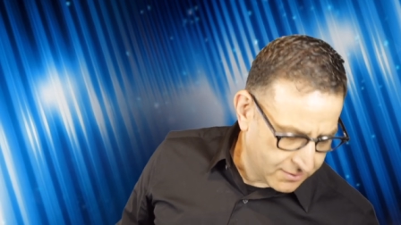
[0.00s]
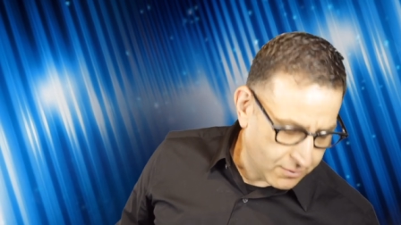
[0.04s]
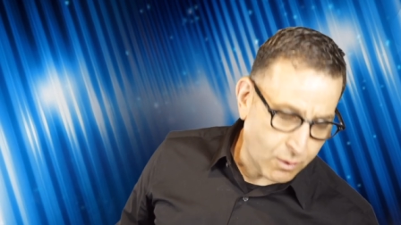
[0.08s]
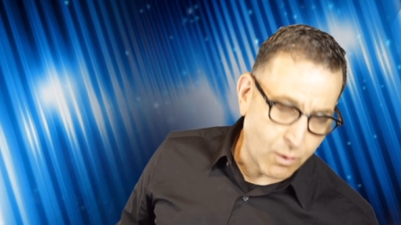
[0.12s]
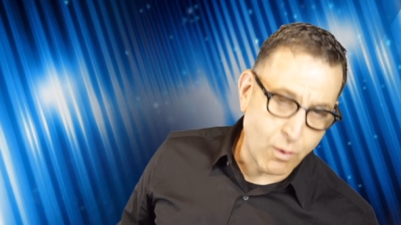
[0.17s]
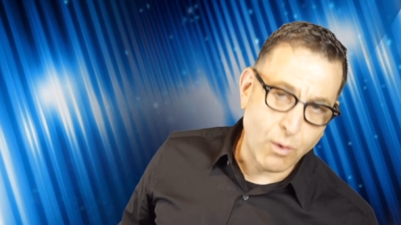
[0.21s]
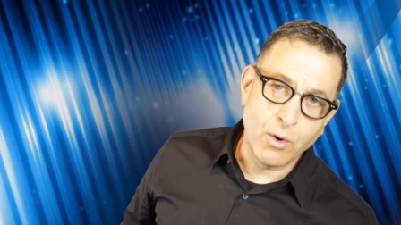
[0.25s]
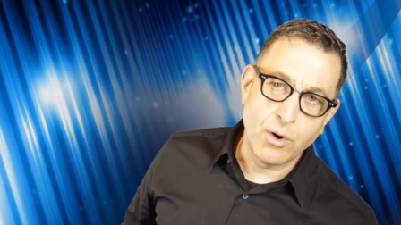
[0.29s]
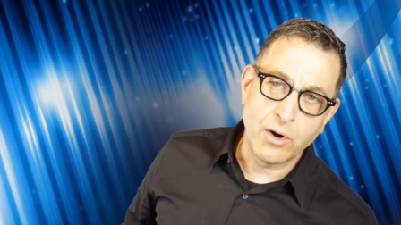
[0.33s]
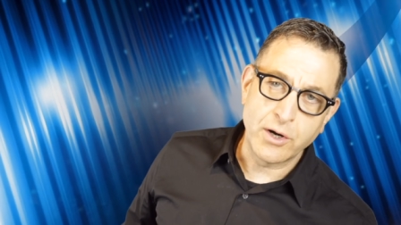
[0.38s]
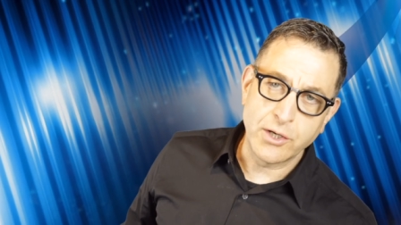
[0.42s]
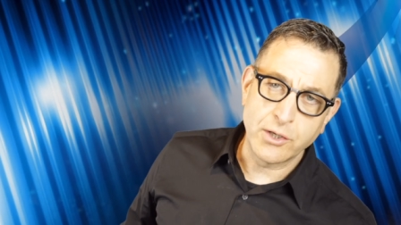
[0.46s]

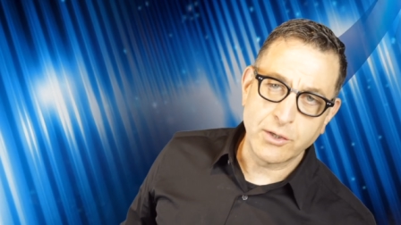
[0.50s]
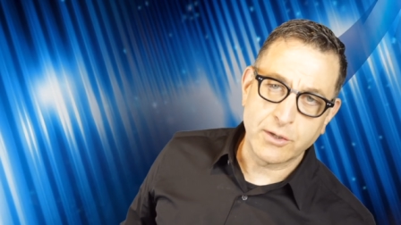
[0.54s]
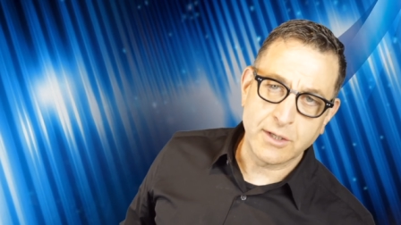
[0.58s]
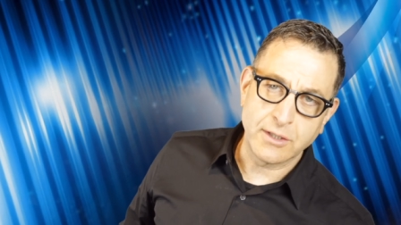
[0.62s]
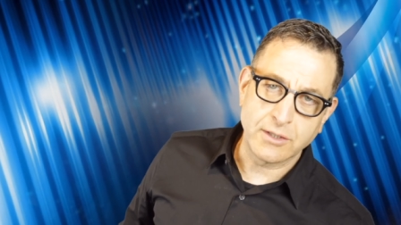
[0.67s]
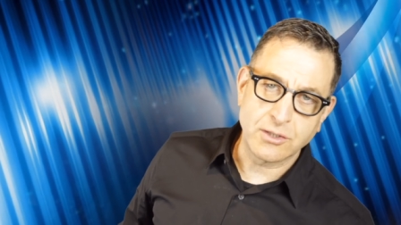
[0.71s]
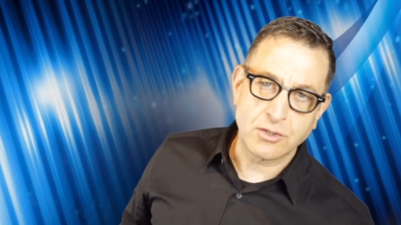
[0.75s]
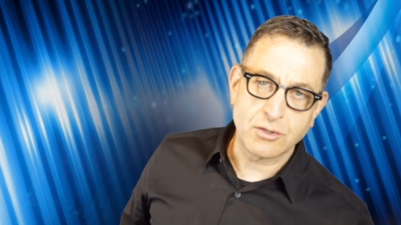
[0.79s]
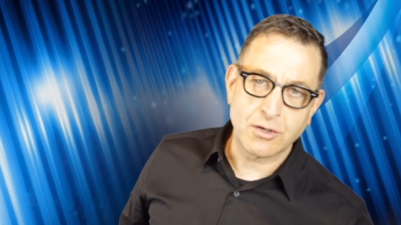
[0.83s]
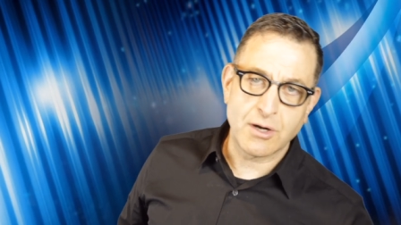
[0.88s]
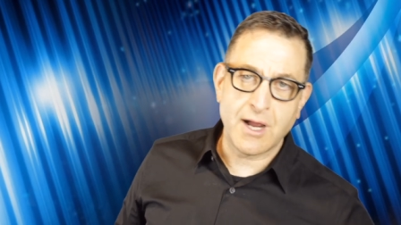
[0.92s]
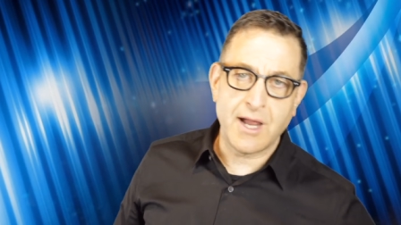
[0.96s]
Or you
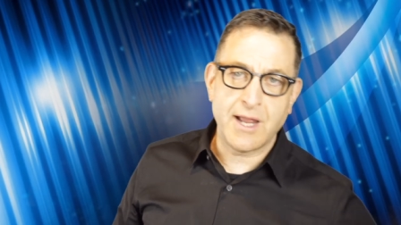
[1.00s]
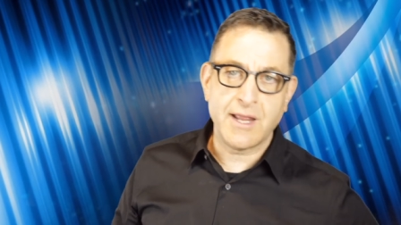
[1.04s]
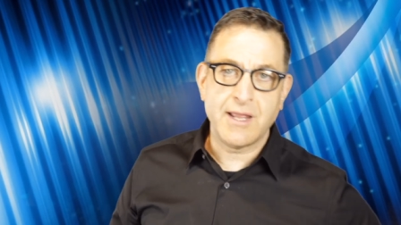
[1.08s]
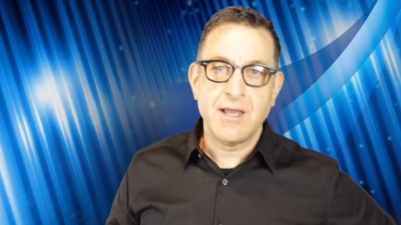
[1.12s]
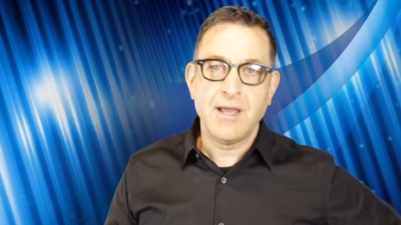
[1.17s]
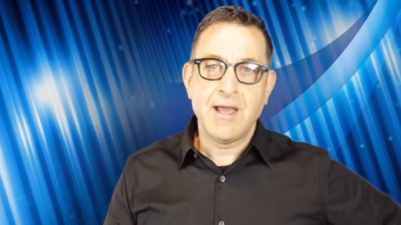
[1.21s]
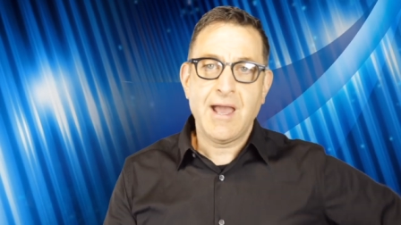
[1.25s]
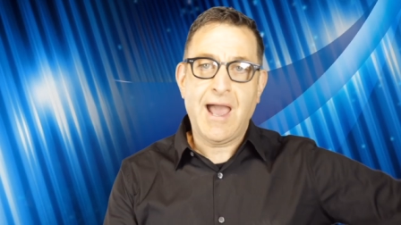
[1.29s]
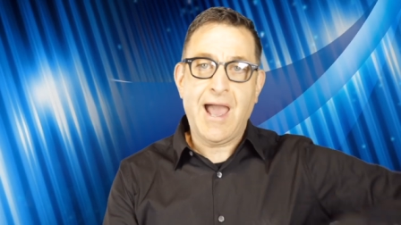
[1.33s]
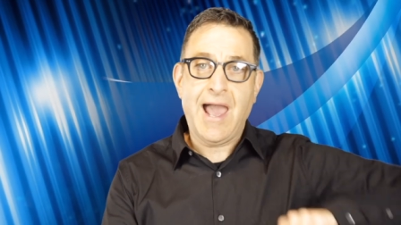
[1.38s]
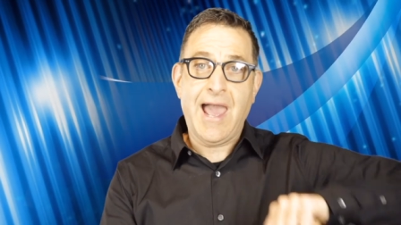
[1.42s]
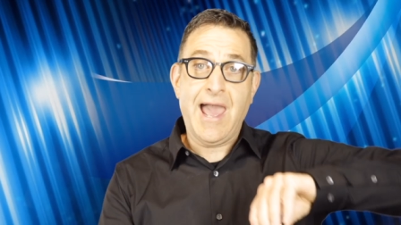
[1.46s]
can try
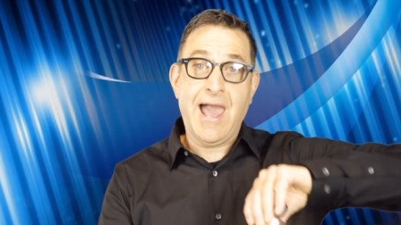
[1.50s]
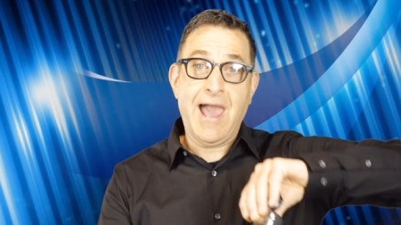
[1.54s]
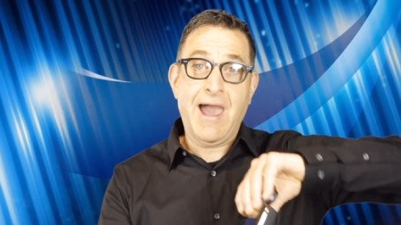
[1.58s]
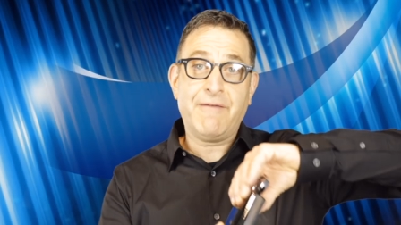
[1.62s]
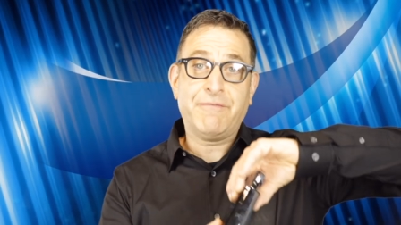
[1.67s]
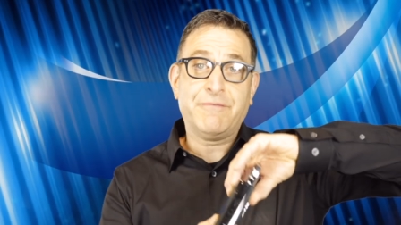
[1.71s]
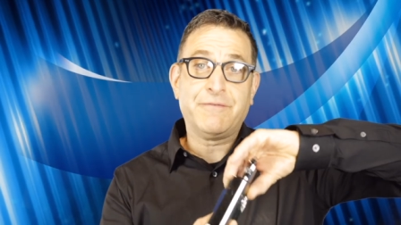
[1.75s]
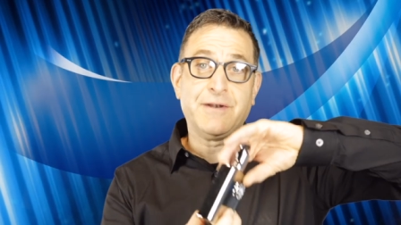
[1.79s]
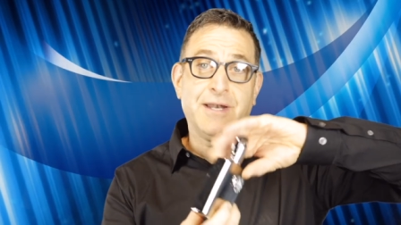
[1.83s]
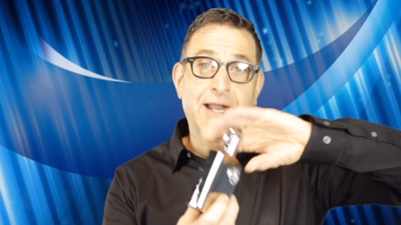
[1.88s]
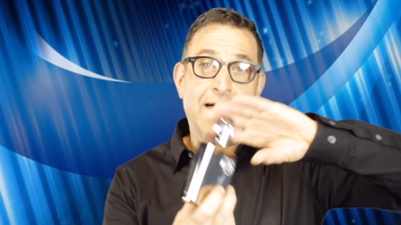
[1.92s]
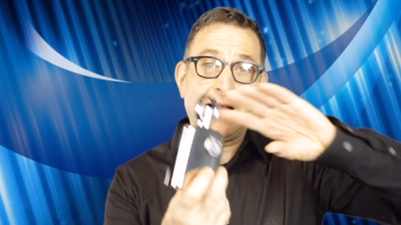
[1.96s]

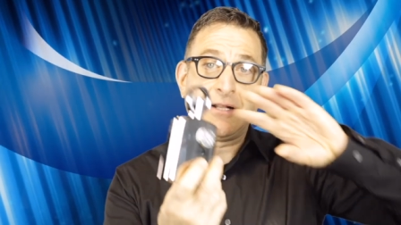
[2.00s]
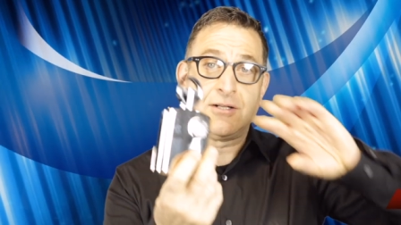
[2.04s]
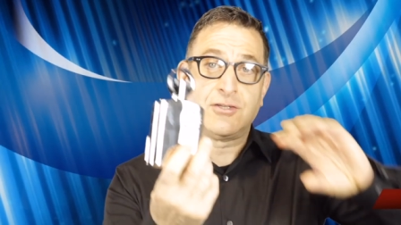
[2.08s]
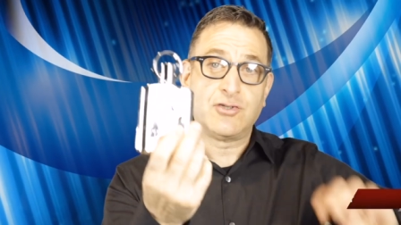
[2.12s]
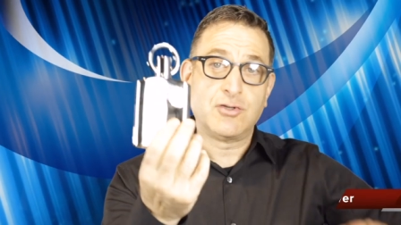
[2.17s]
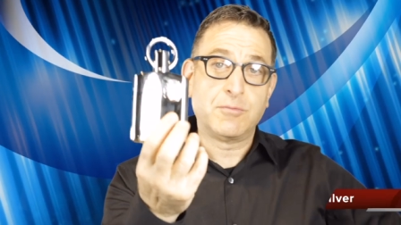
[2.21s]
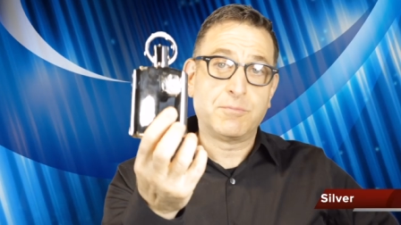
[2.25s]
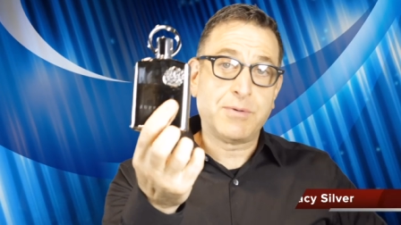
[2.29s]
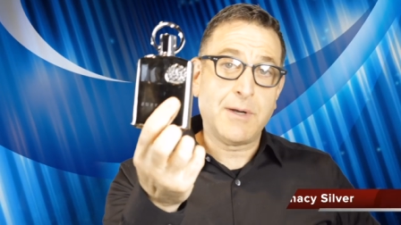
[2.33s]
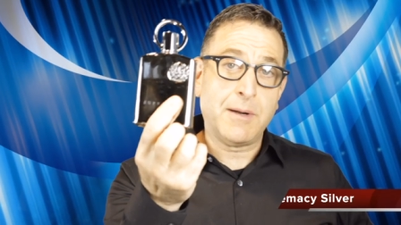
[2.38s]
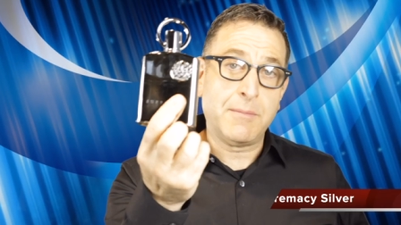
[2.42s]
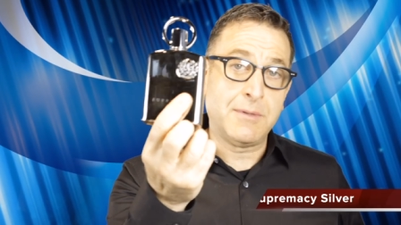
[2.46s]
Afnan
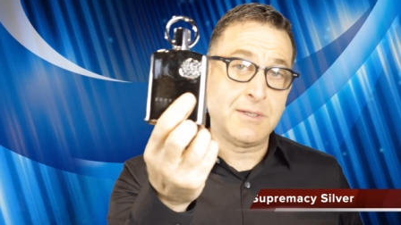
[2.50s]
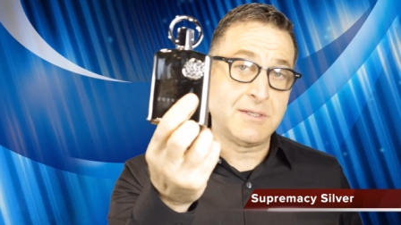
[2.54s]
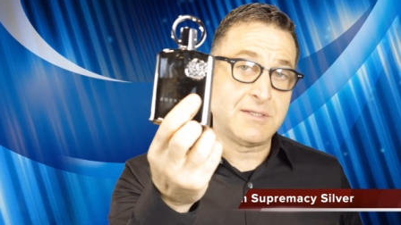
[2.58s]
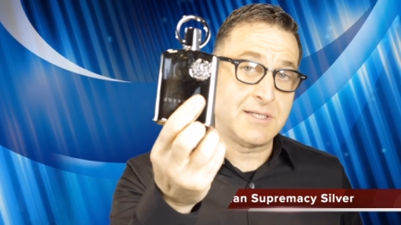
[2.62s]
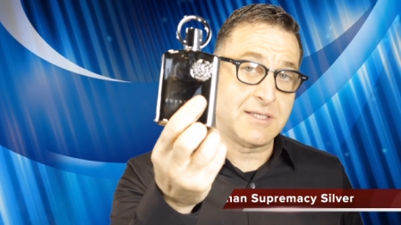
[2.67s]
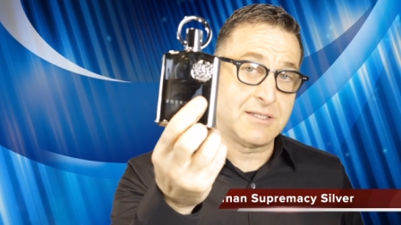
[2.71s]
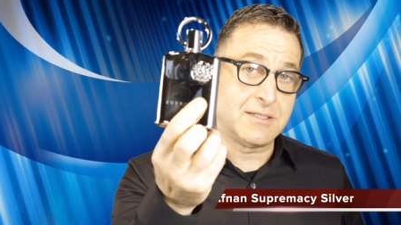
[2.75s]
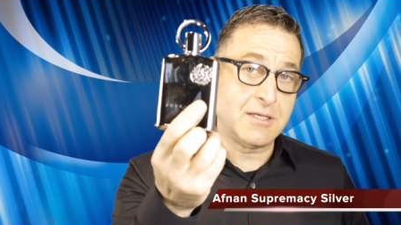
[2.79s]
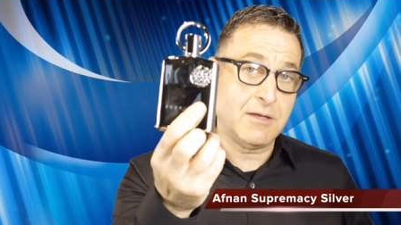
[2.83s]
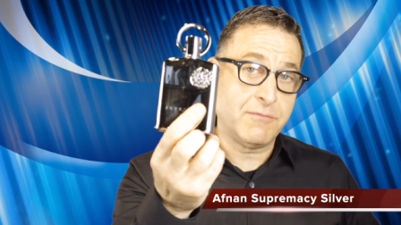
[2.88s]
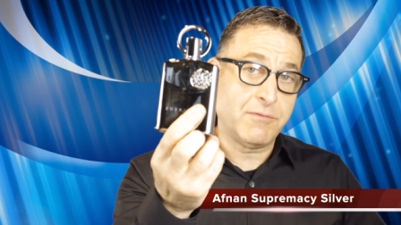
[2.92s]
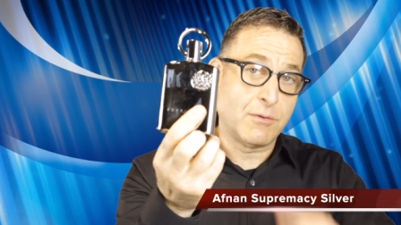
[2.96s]

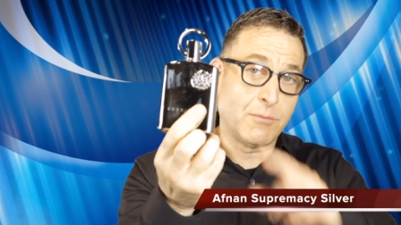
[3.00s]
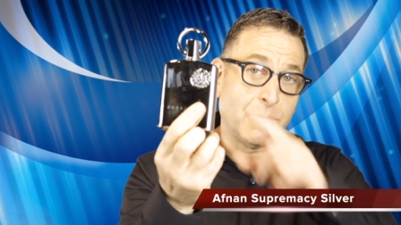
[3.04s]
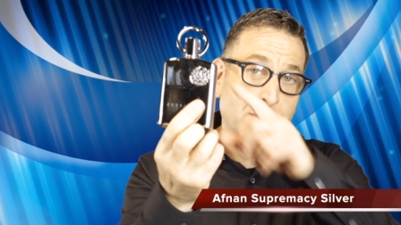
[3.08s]
Supremacy Silver.